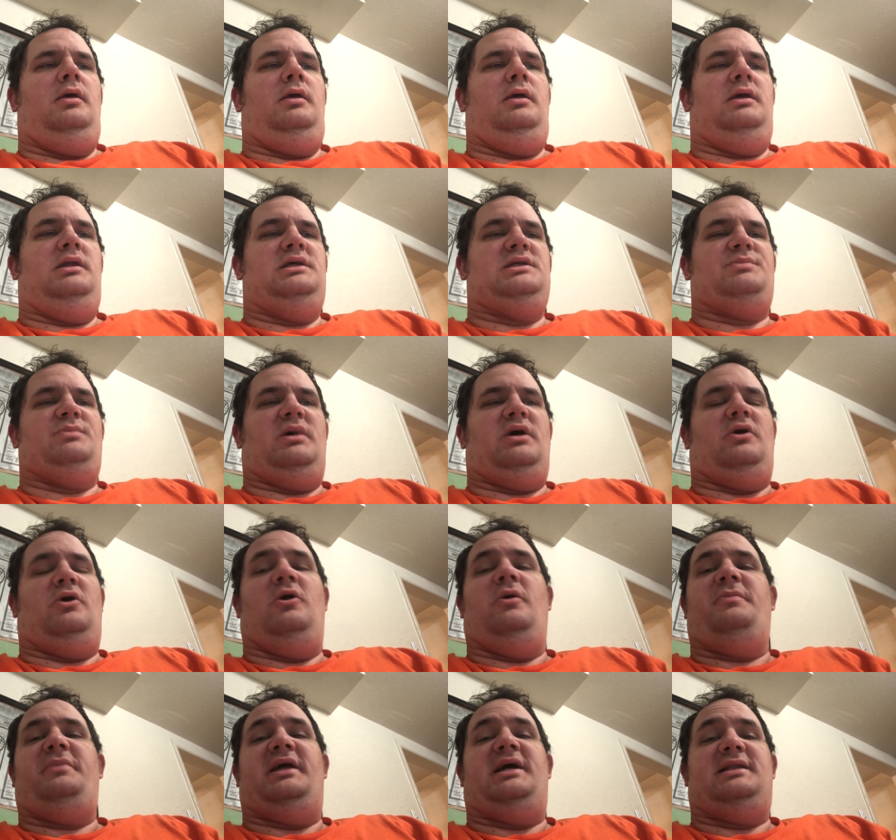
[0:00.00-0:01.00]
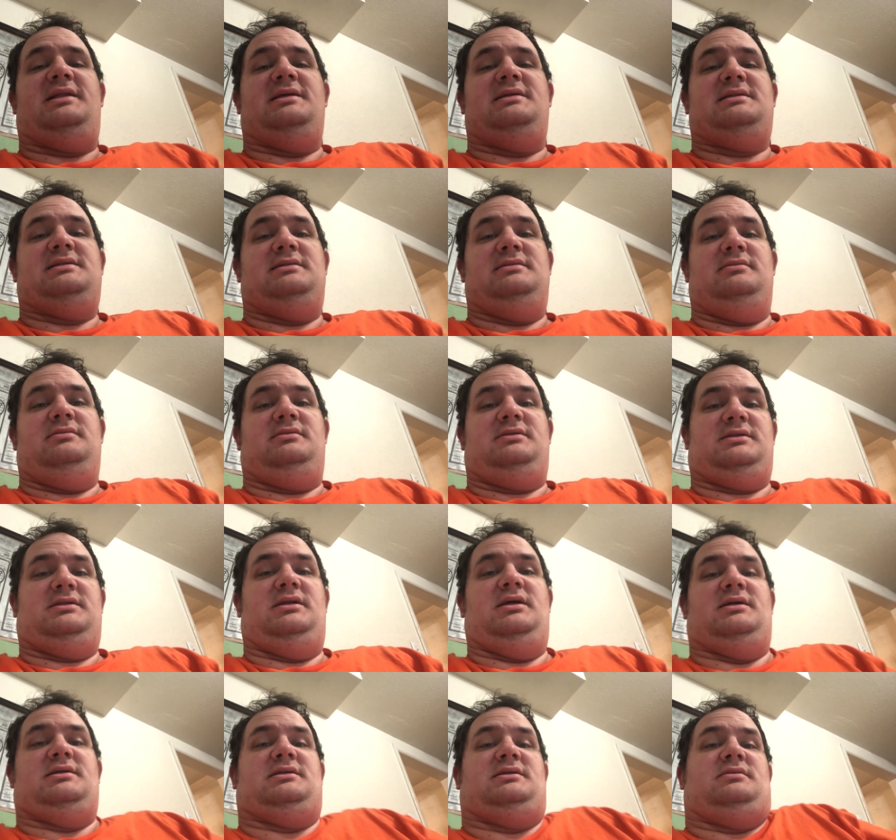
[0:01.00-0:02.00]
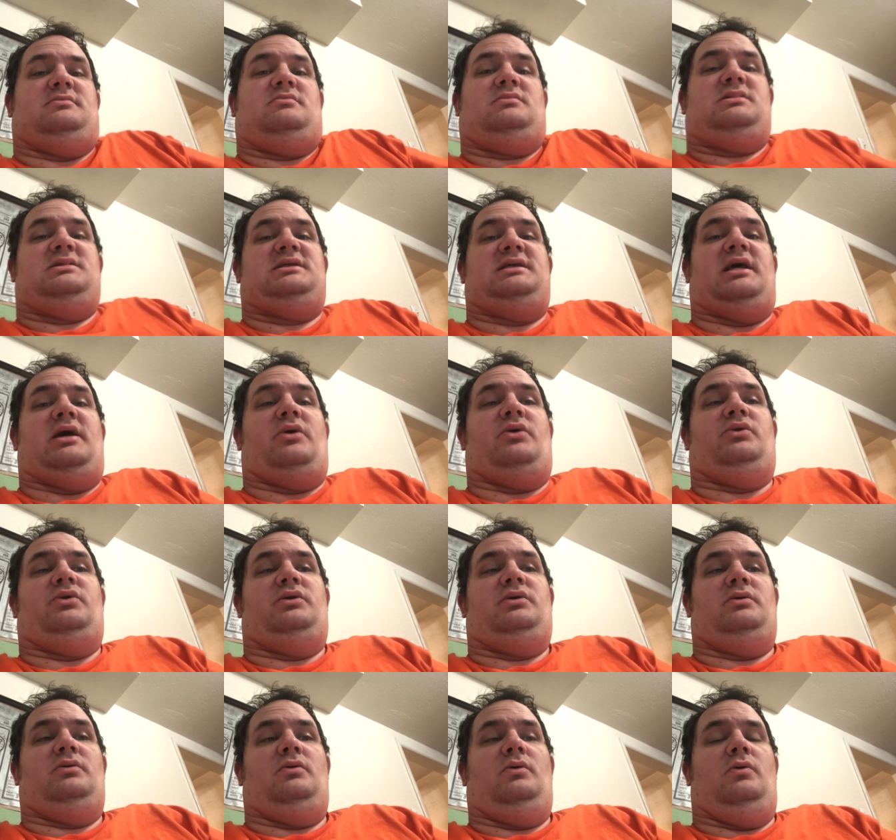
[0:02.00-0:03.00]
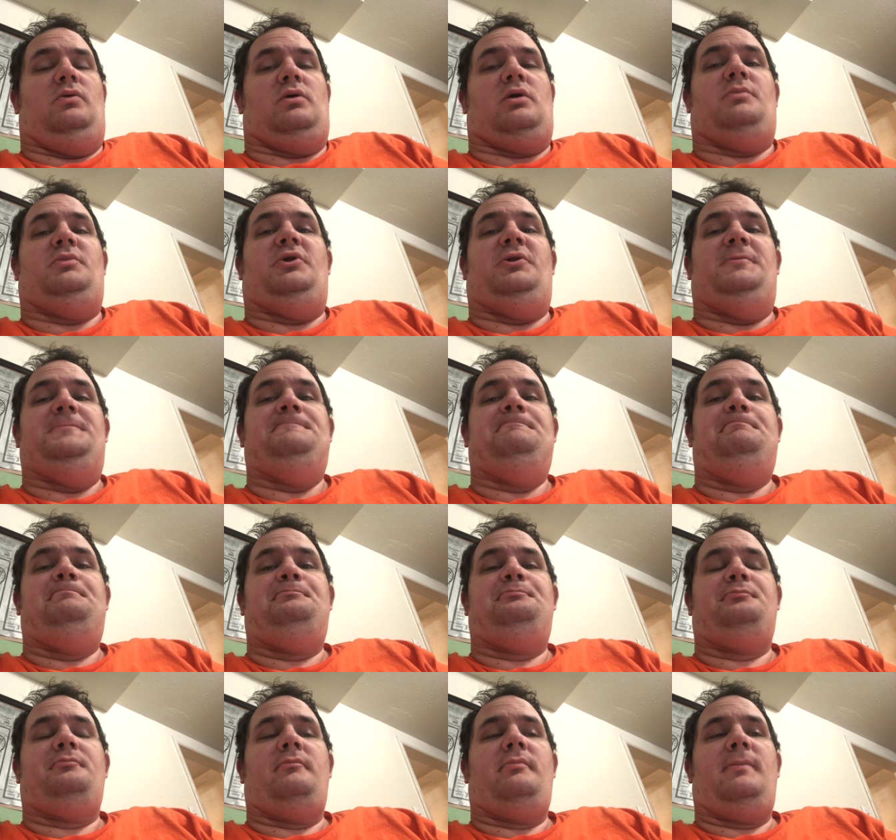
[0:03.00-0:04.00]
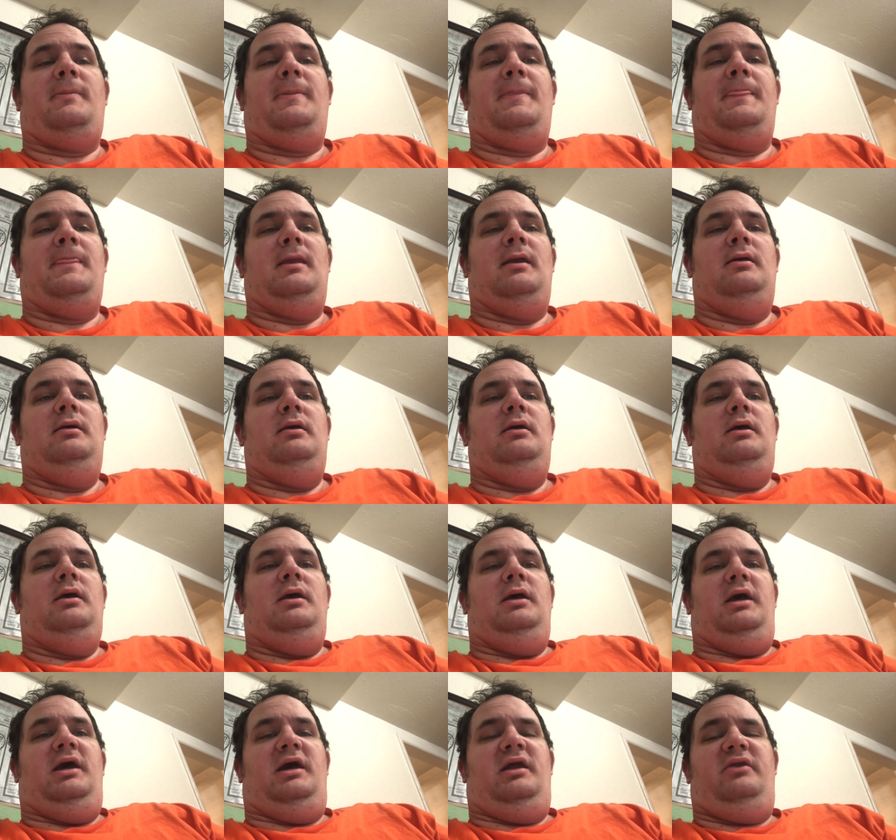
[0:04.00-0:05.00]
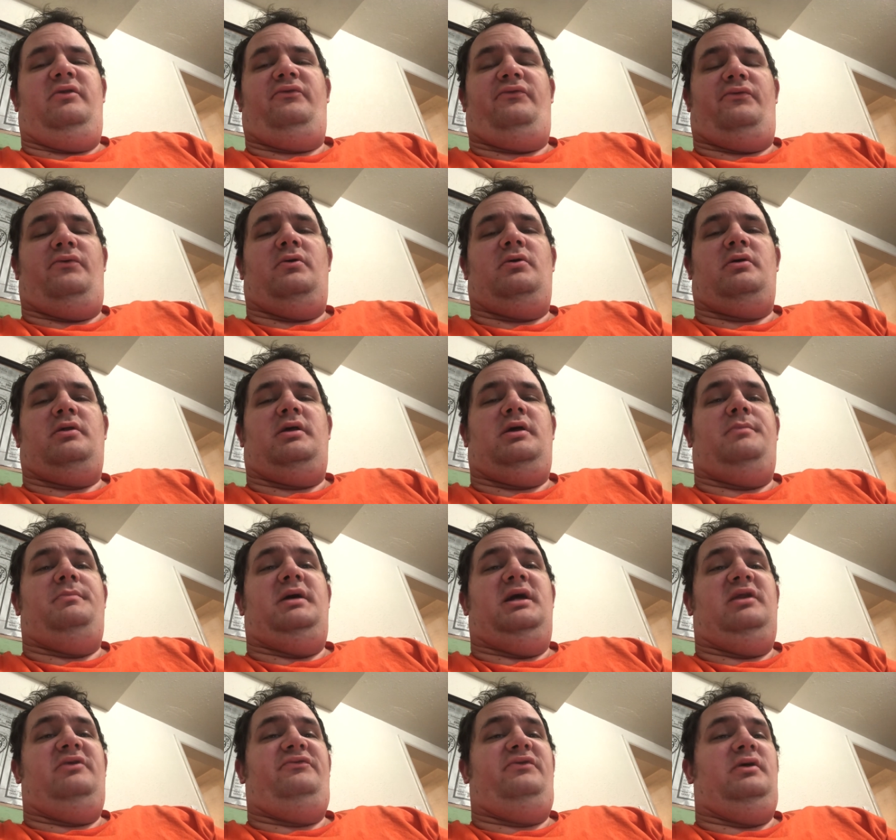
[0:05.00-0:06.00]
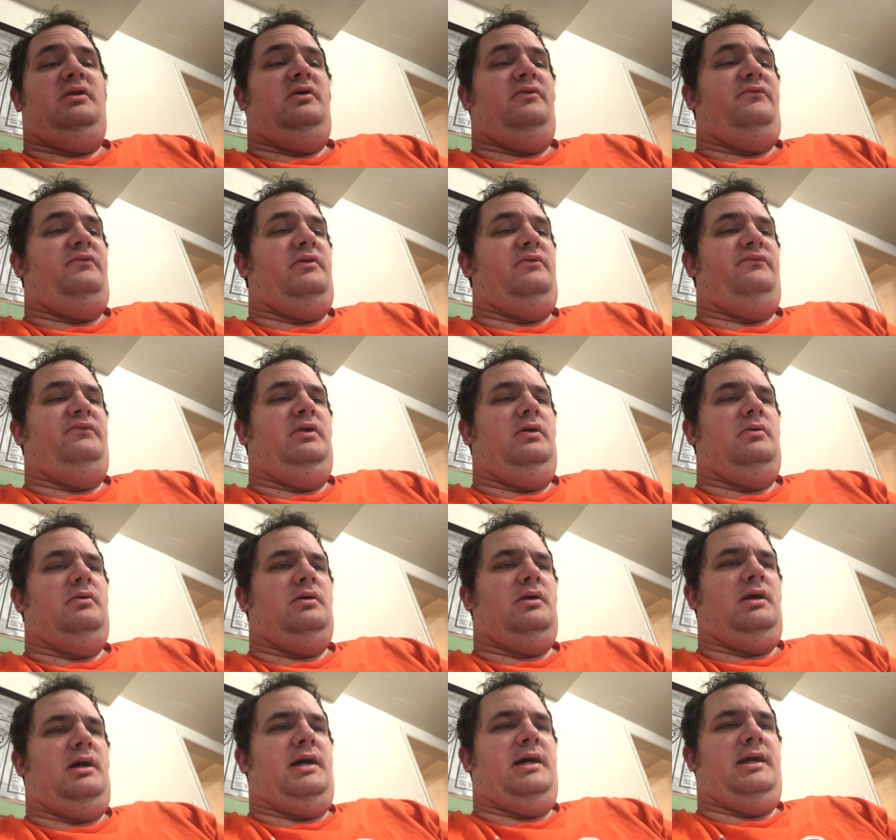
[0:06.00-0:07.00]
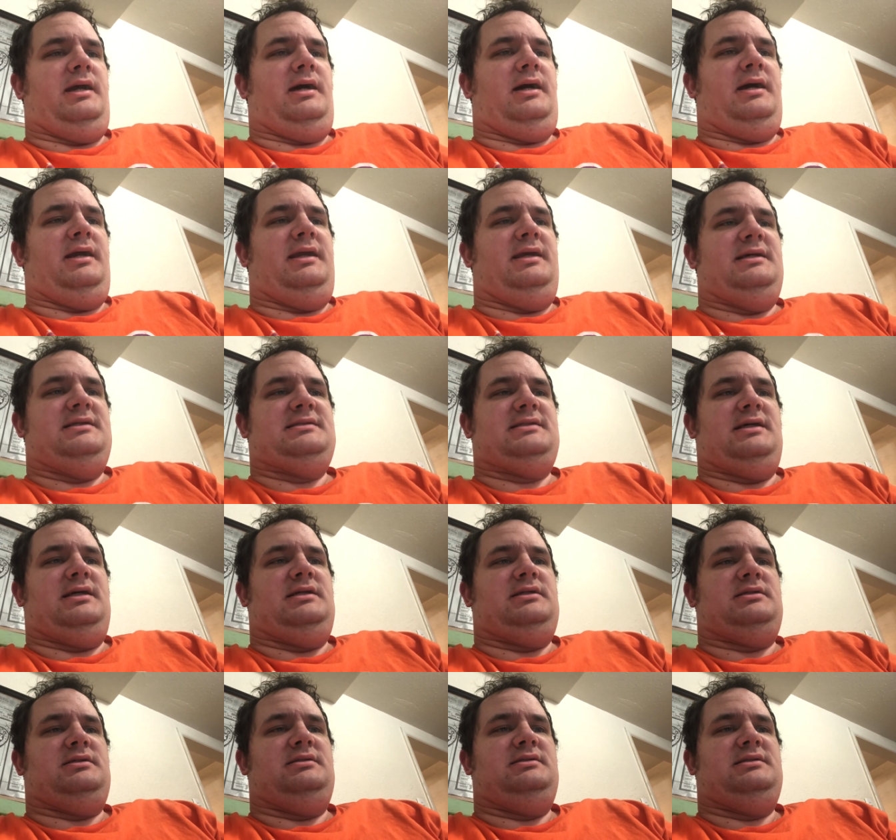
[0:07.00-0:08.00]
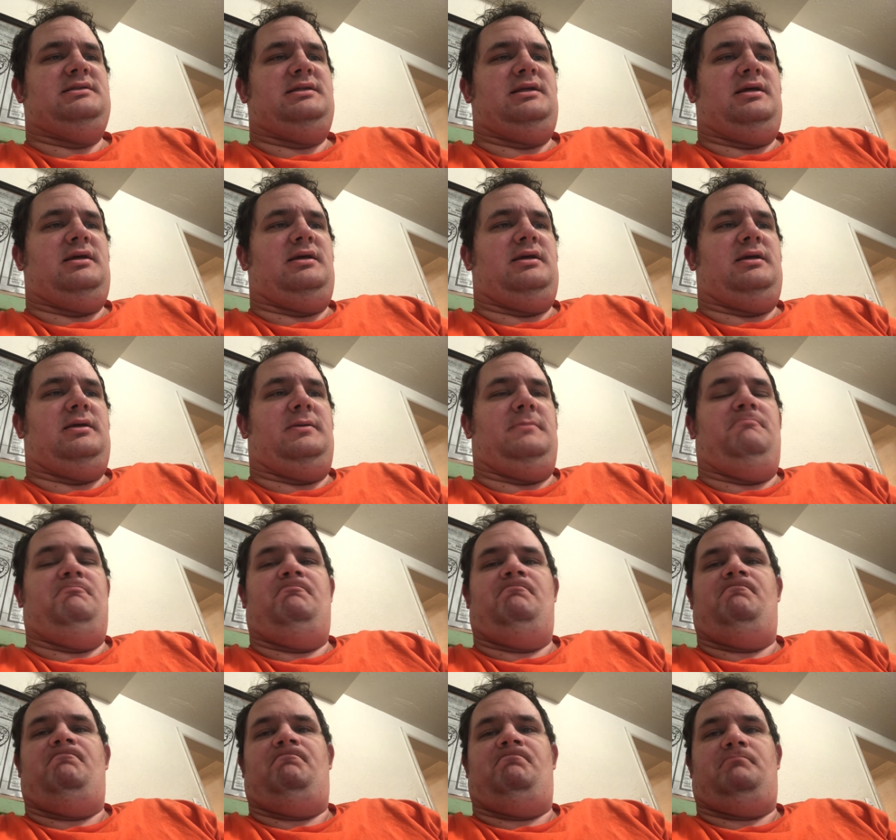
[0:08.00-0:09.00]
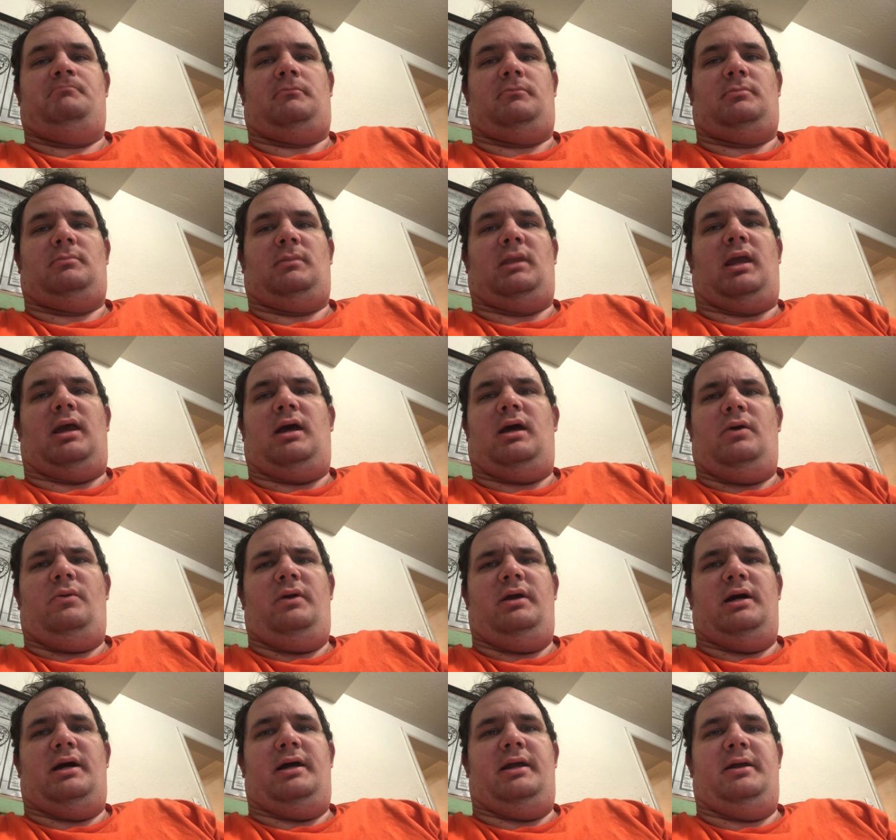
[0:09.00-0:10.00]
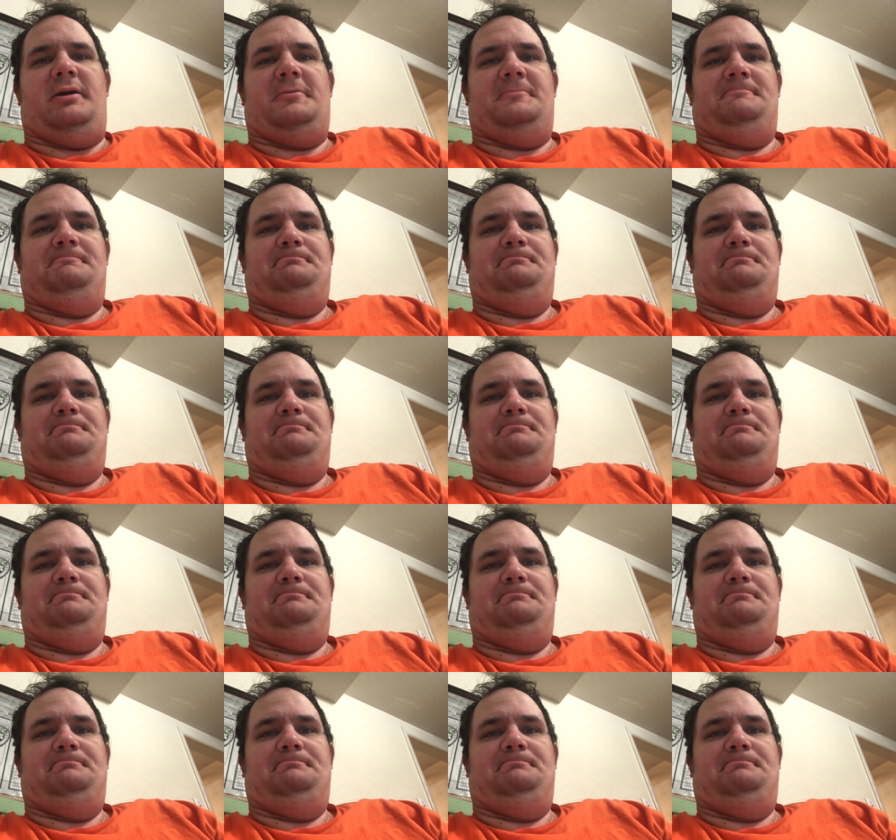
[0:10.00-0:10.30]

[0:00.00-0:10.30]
It is my hope that this doesn't sound horrible. And for the benefit of the viewer, I guess I should say how we got here.